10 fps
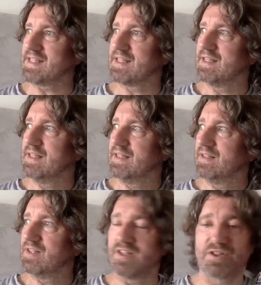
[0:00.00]

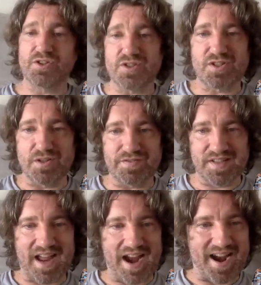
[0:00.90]
means that the good
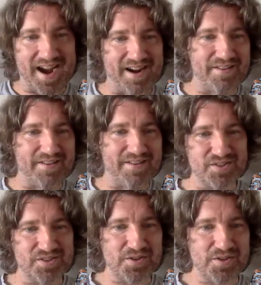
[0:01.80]
stuff
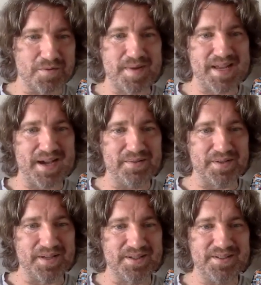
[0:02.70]
carries on
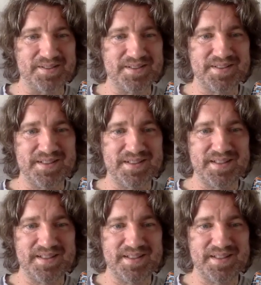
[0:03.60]
coming out, you know?